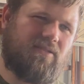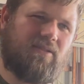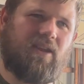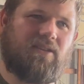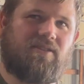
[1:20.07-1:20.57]

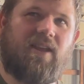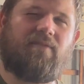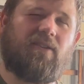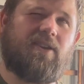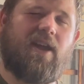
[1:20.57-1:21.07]
It's
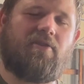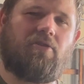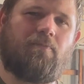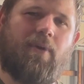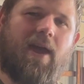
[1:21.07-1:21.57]
definitely down
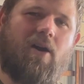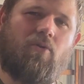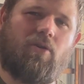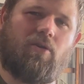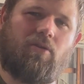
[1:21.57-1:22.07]
on
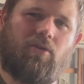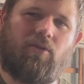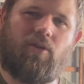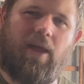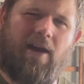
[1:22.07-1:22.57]
power
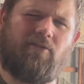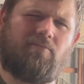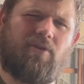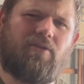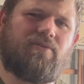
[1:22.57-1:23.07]
out of
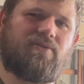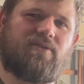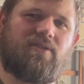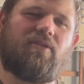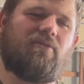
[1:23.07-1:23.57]
boost,
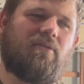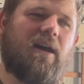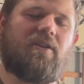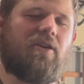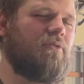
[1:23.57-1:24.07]
so I
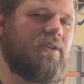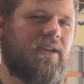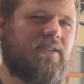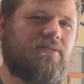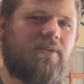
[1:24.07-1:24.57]
know it
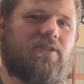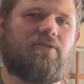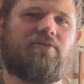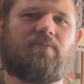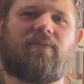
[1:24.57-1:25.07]
needs to be
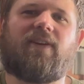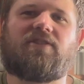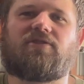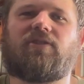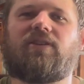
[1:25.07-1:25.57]
tuned
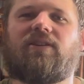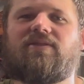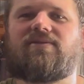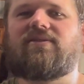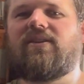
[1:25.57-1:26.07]
professionally
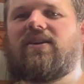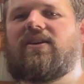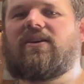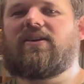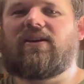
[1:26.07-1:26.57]
because
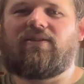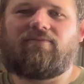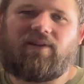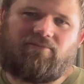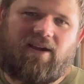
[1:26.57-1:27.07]

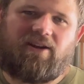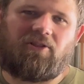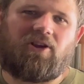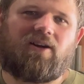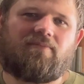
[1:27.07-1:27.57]
it ran a
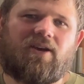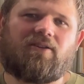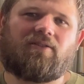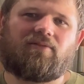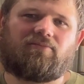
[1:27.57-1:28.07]
lot
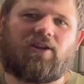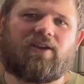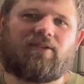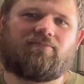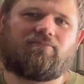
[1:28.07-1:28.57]
better,
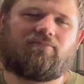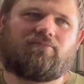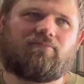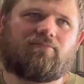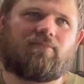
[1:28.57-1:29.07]
like
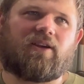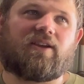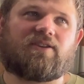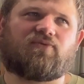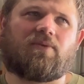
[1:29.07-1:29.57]
I
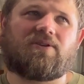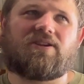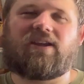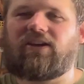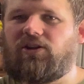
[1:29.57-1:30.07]
guess from a
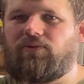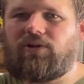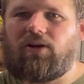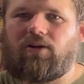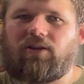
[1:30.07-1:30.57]
dig you would
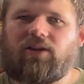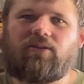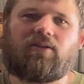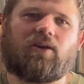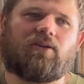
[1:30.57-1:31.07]
call it.
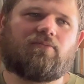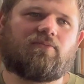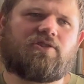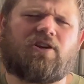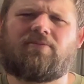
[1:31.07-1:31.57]

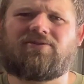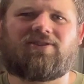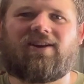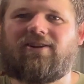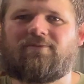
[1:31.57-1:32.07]
The turbo's
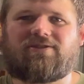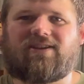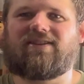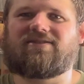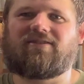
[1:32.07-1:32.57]
light almost
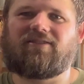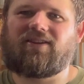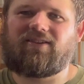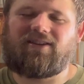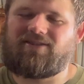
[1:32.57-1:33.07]

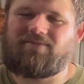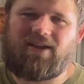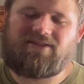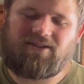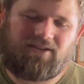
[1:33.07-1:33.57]
instantly. It's
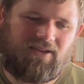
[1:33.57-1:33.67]
amazing.